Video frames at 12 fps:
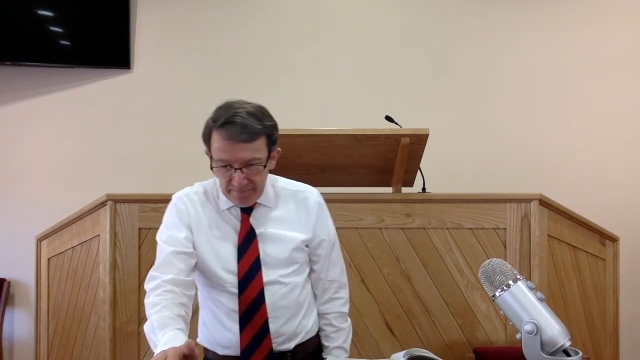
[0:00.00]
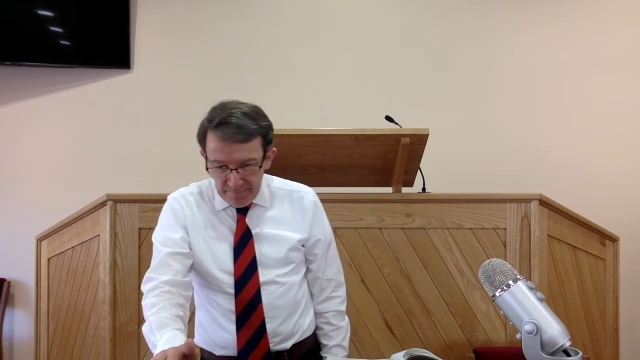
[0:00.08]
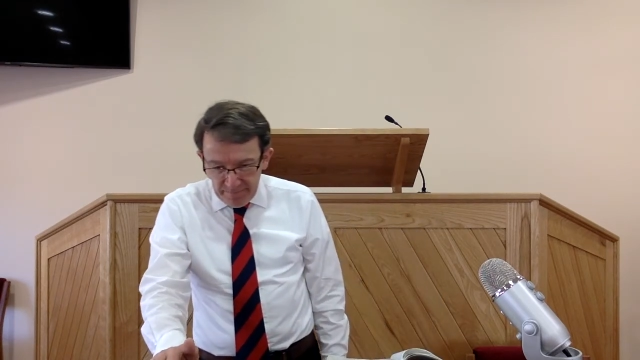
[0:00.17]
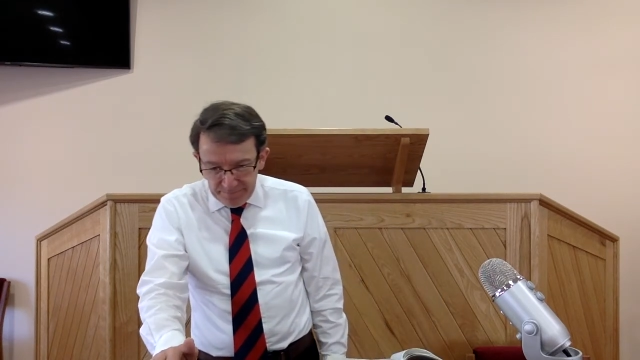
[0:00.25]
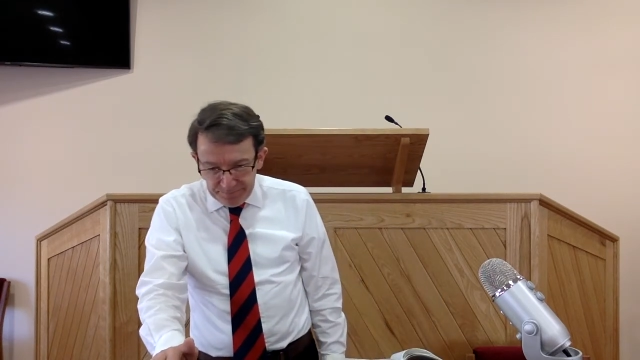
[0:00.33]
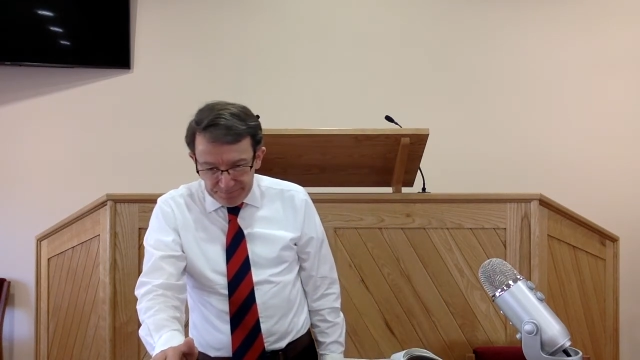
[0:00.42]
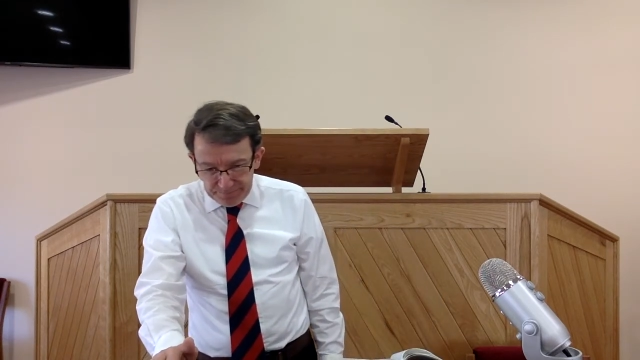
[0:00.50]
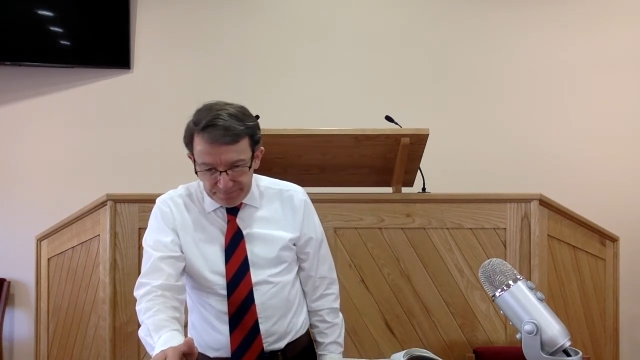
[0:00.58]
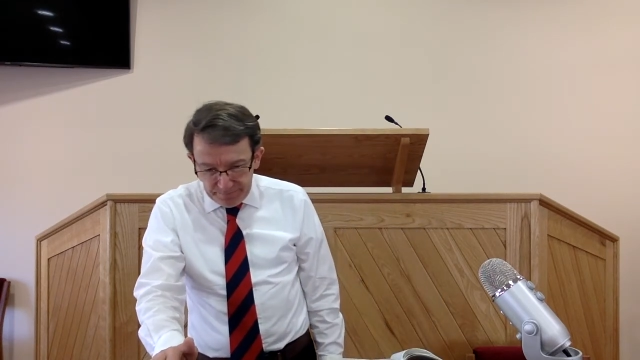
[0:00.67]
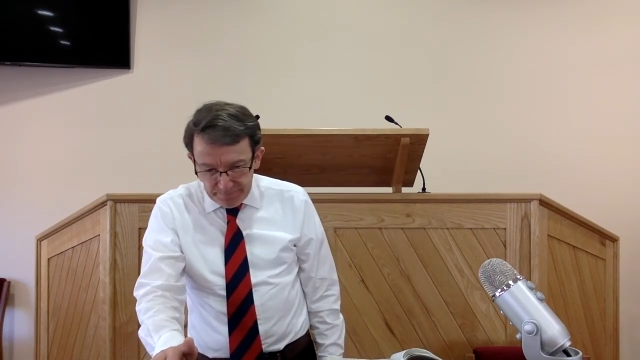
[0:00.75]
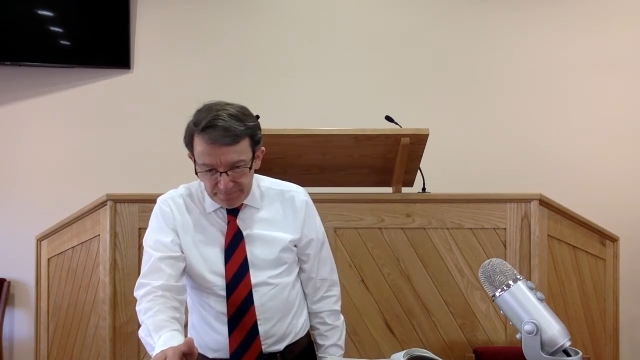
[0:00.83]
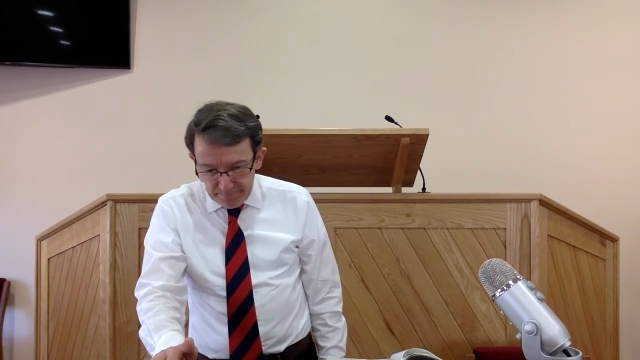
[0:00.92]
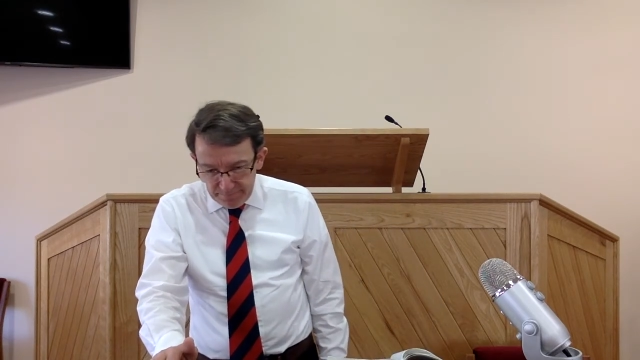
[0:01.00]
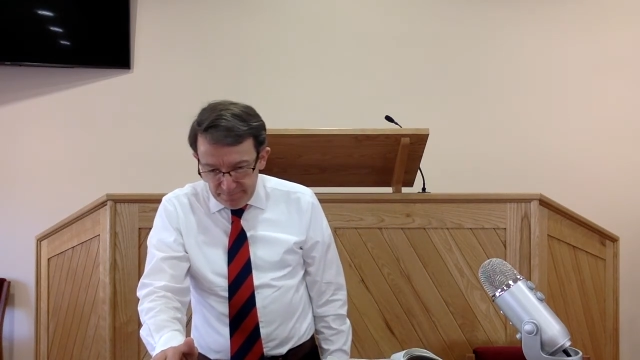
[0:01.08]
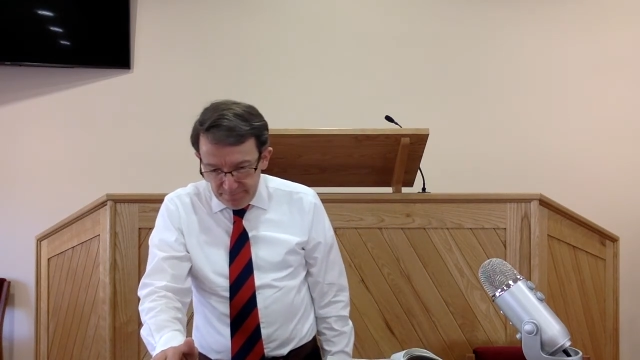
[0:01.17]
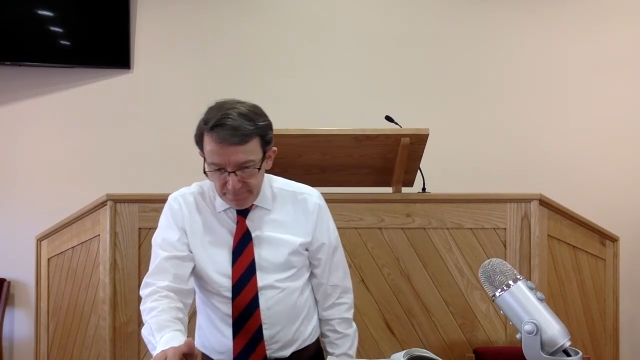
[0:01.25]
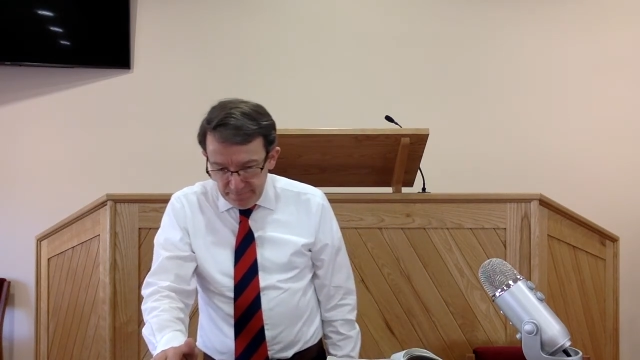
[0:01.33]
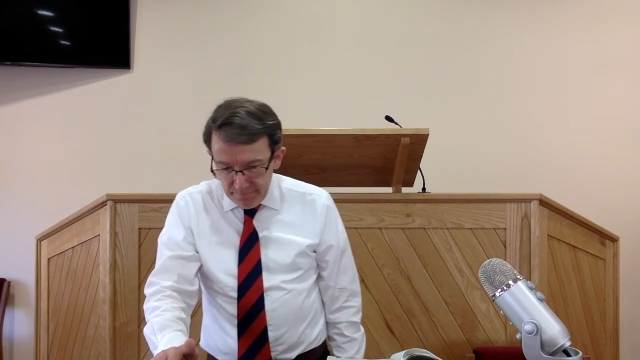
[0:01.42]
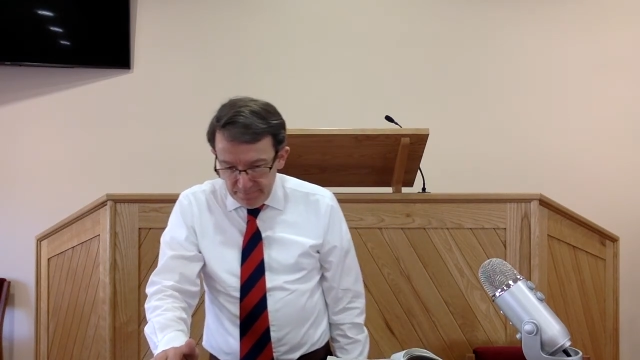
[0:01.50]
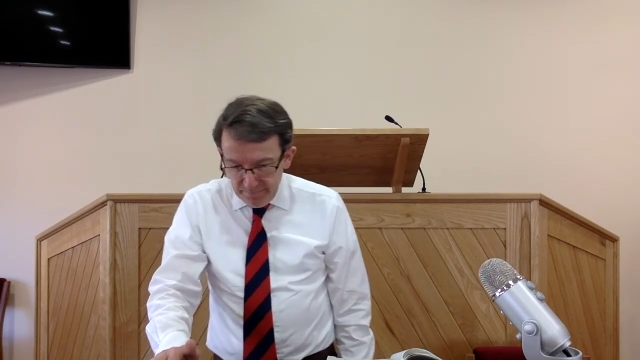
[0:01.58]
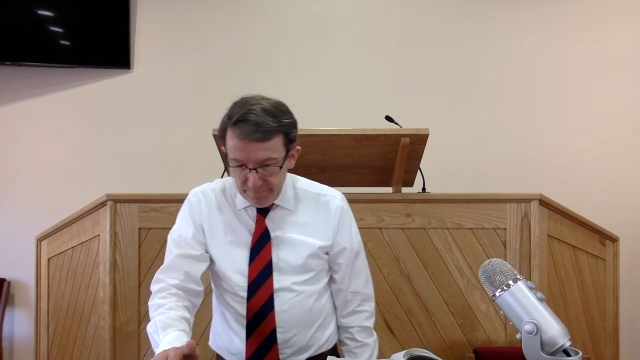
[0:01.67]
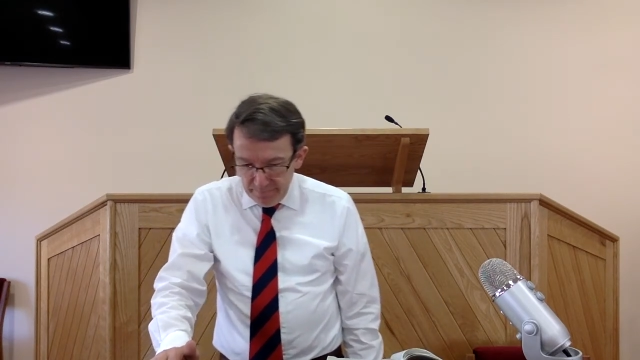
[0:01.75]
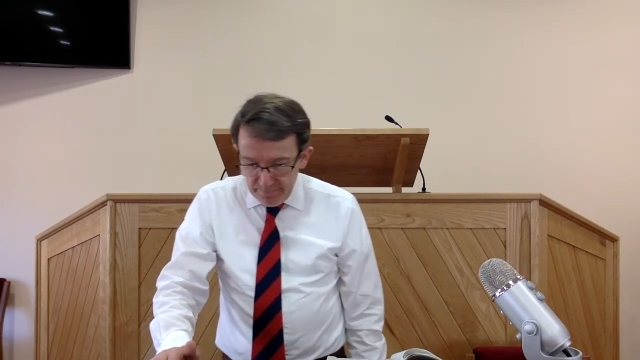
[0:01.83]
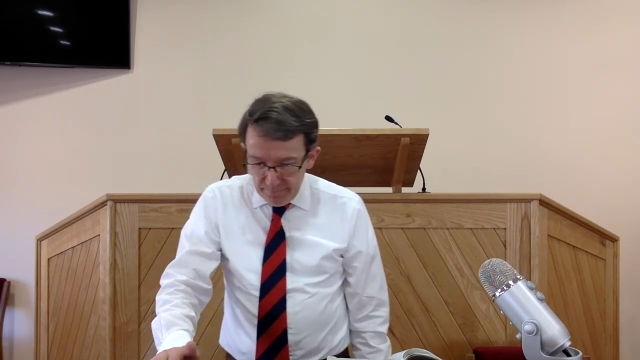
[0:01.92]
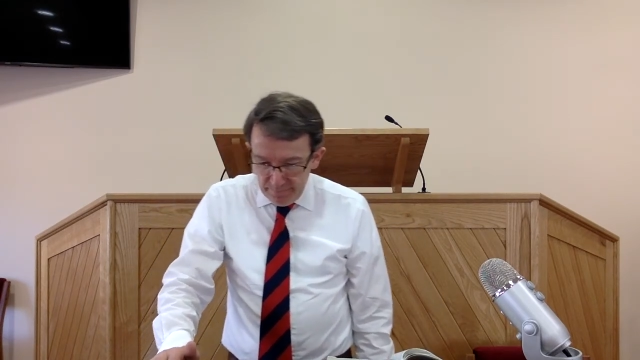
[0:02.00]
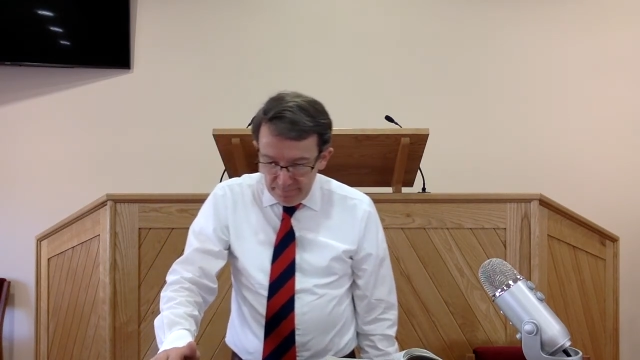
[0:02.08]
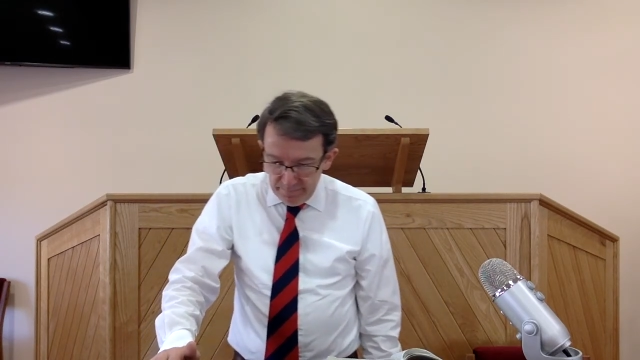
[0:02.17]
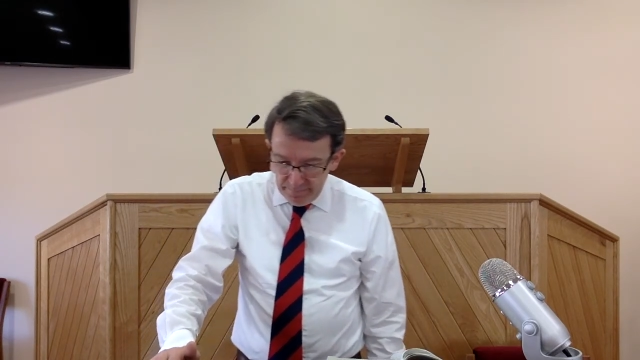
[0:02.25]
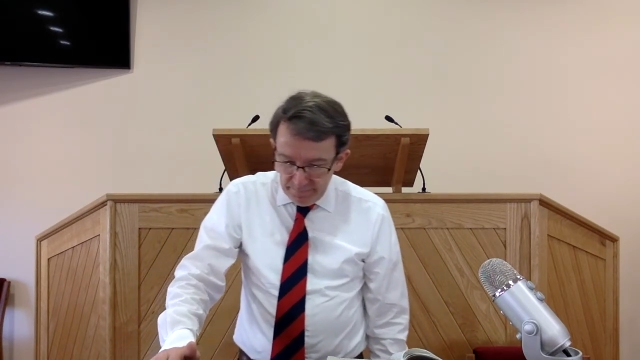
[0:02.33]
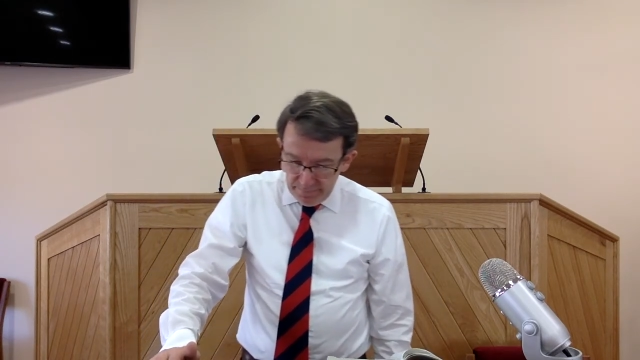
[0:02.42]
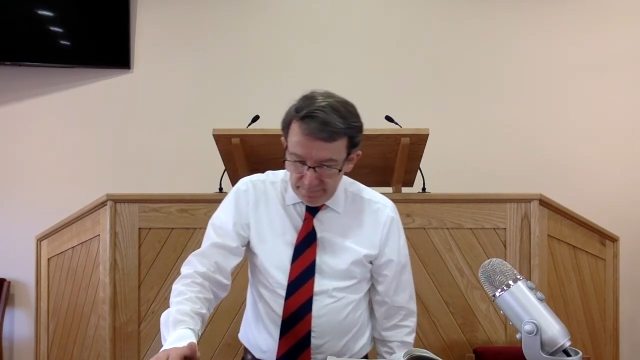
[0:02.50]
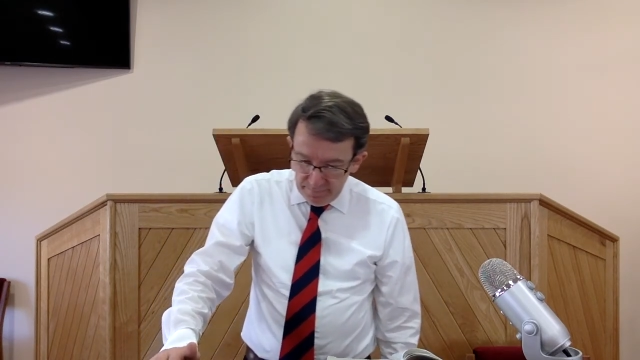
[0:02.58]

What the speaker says: Nobody speaks.